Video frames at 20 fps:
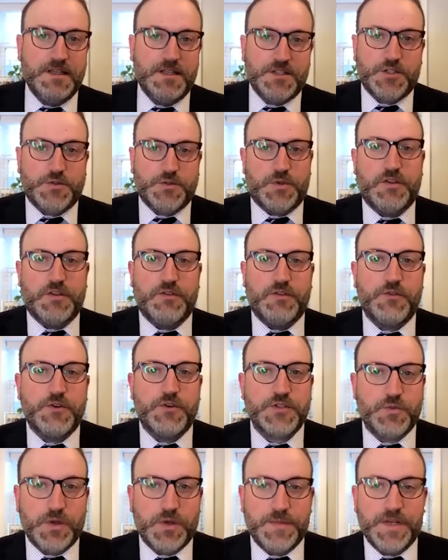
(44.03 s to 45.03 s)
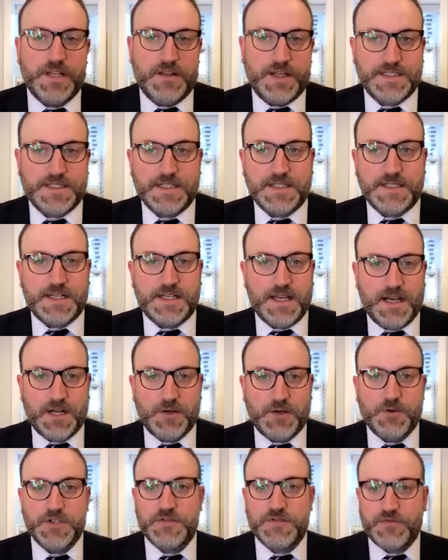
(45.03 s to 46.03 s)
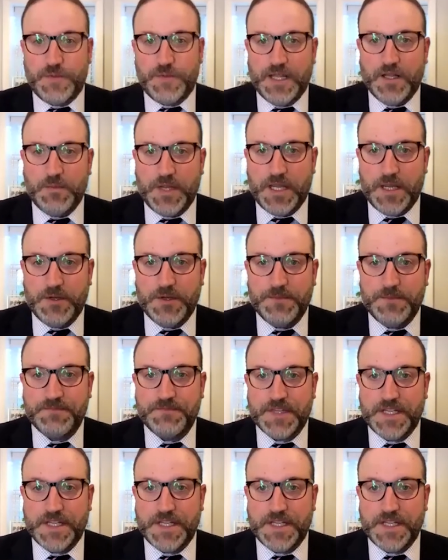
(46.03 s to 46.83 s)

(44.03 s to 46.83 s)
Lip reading: She's one of the first women elected to Congress from Alabama